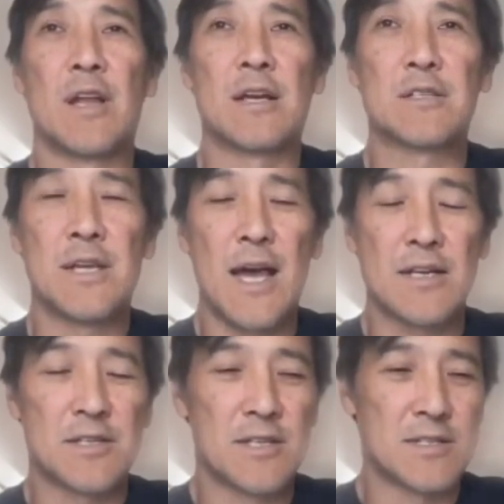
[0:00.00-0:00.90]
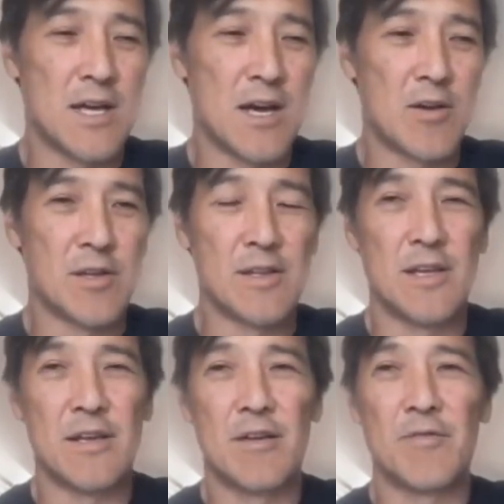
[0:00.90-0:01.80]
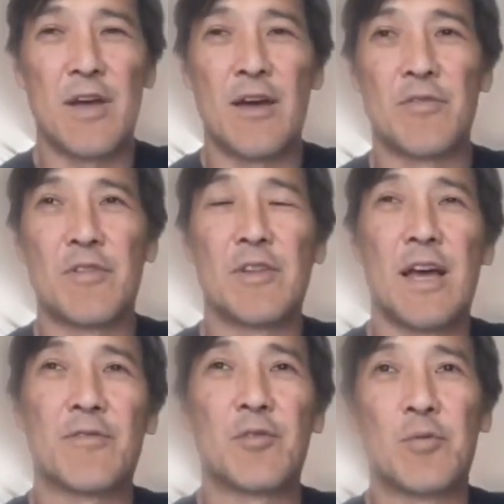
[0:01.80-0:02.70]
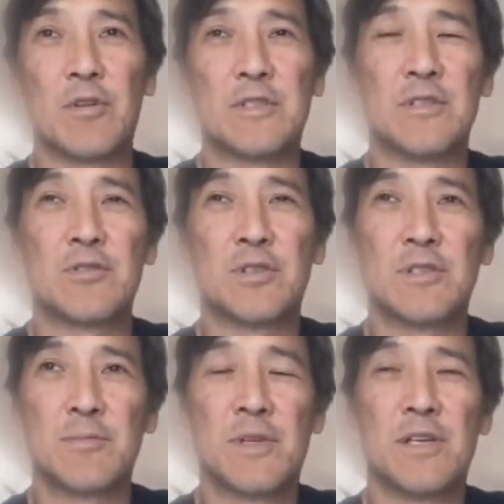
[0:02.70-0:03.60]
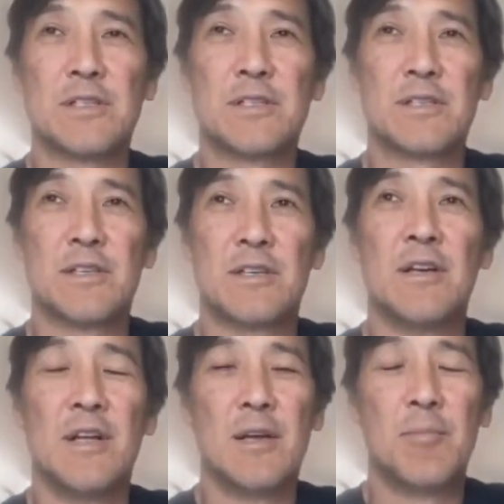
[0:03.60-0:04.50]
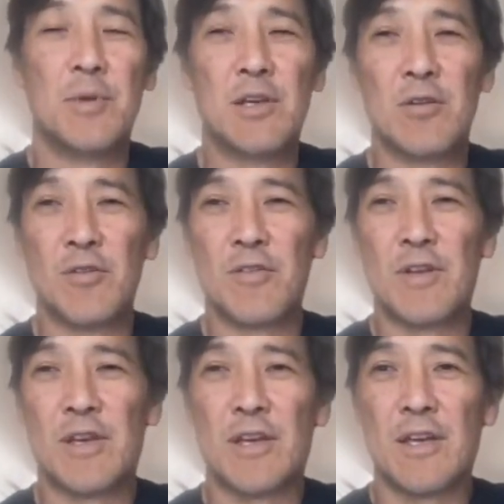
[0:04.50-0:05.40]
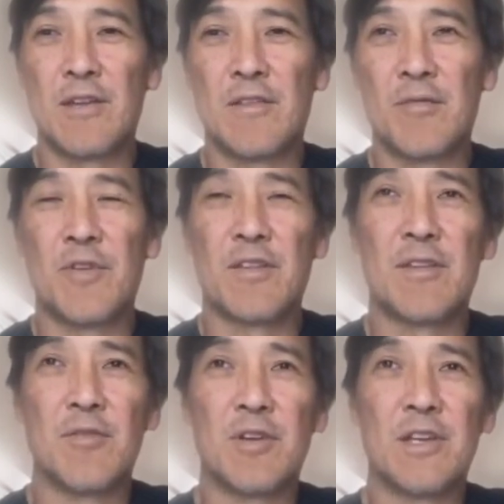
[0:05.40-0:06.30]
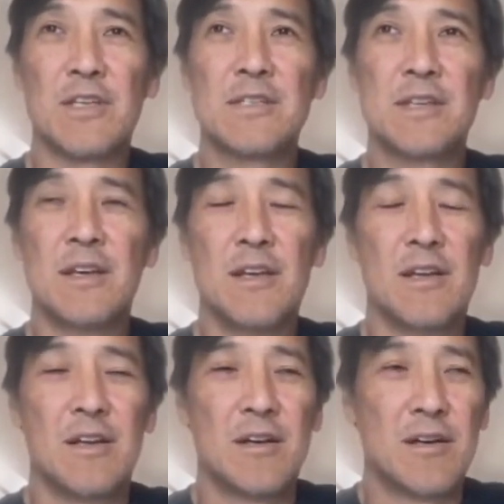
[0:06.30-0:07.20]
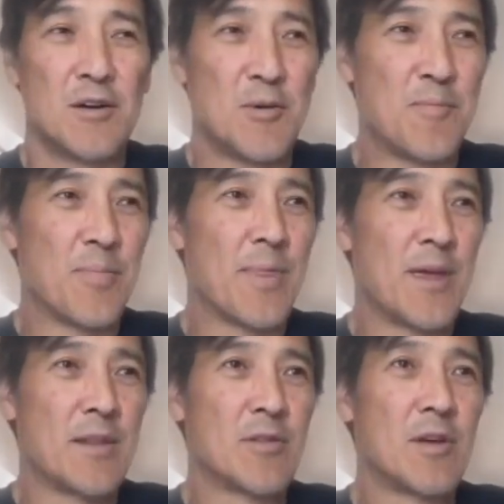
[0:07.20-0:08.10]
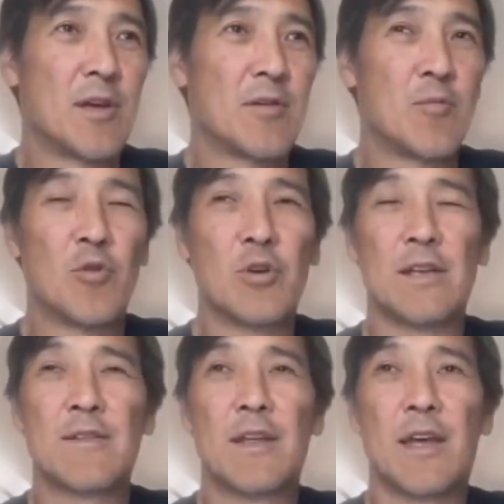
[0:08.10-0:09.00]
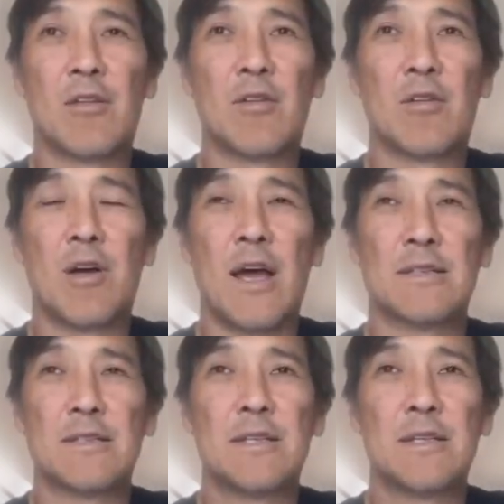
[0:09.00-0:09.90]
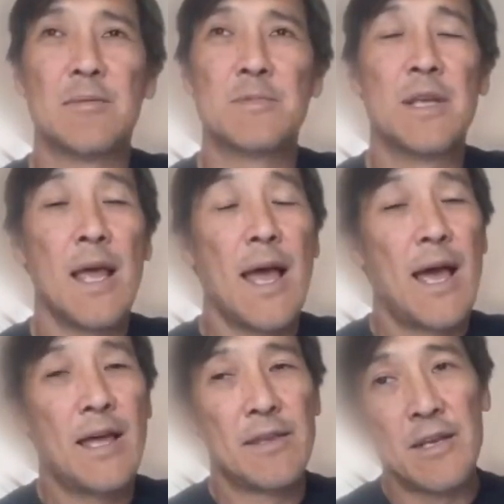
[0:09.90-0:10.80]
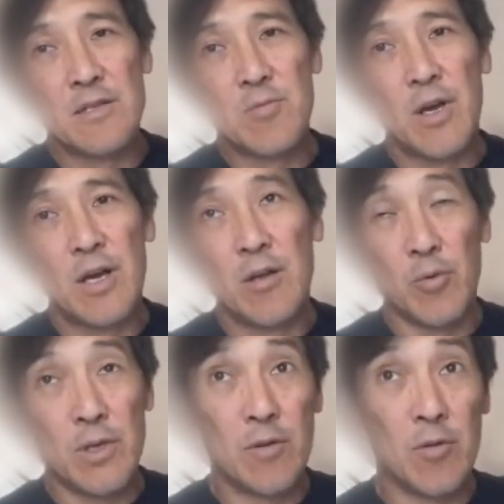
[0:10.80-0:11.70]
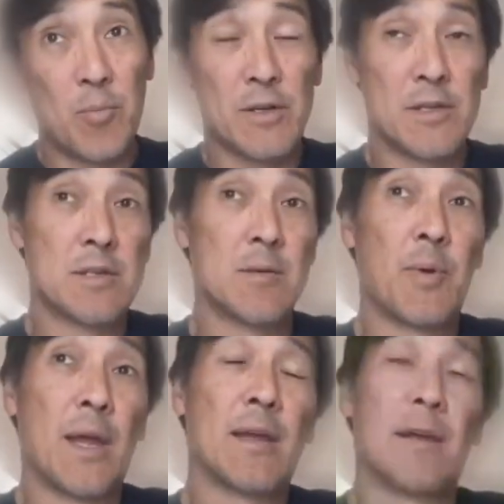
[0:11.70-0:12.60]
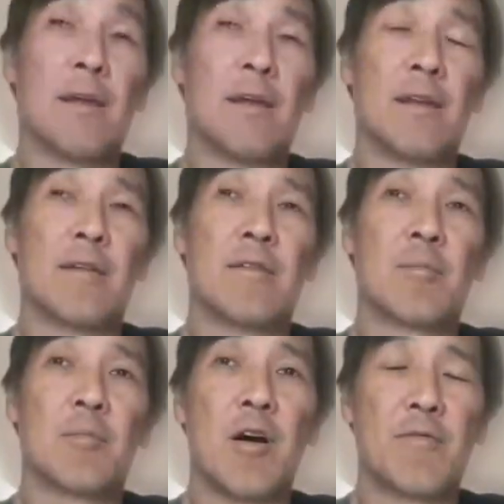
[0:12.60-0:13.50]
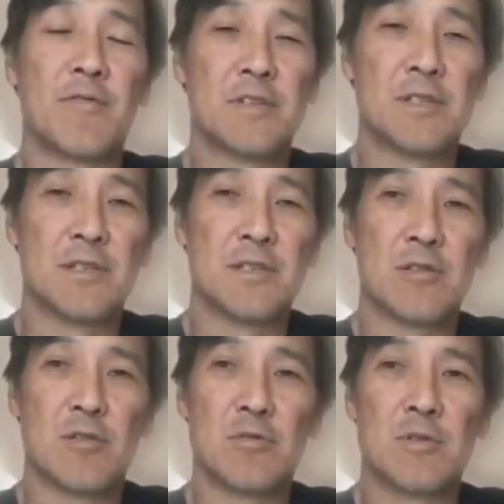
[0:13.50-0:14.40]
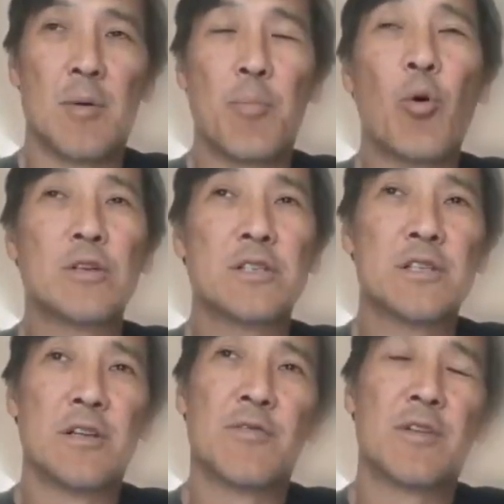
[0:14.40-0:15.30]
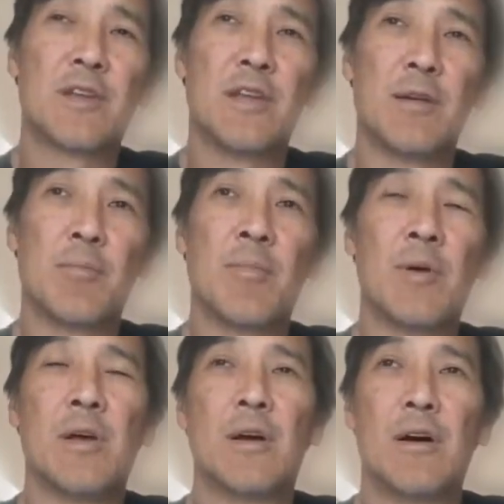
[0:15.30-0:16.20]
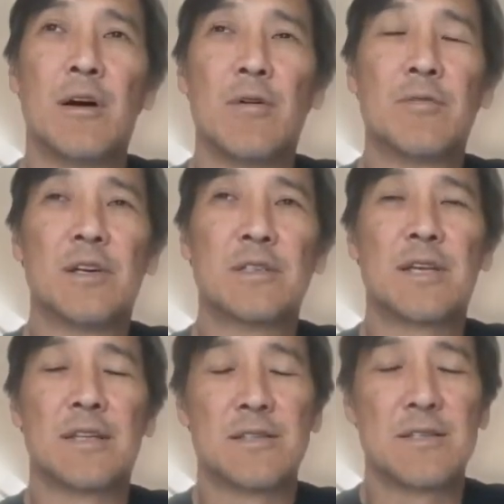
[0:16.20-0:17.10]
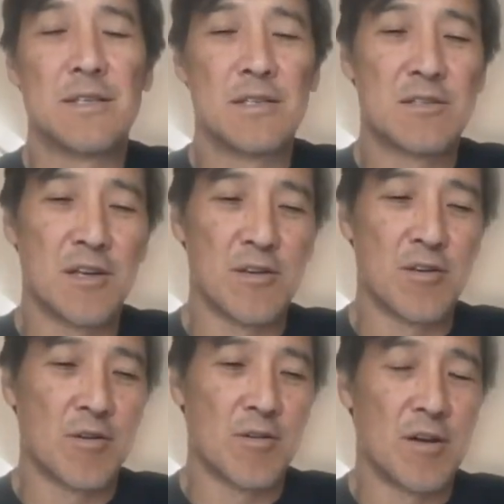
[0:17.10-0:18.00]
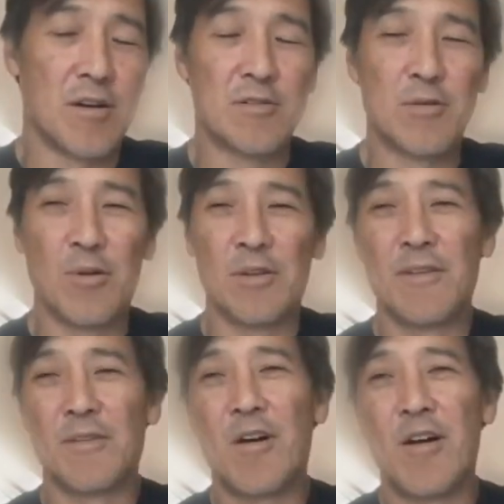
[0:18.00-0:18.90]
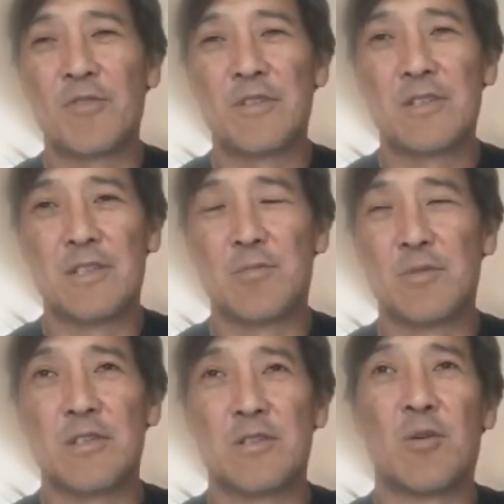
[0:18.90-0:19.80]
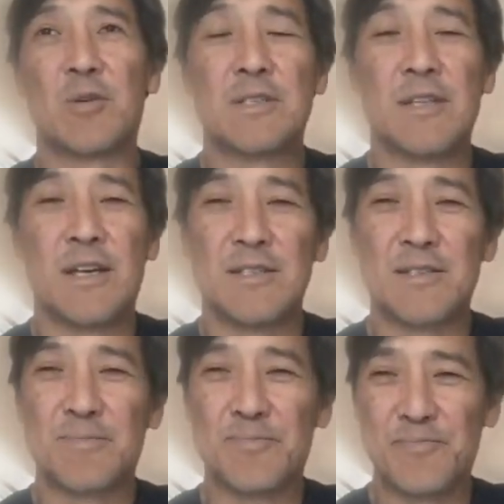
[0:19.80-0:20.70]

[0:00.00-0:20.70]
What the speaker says: and actually hash things out, and then obviously afterwards enjoy some nice meals and some festivities. And we'll get together as teams. And then as well, we do participate in some conferences. So a portion of the team does get to see each other during these conferences, which is always nice.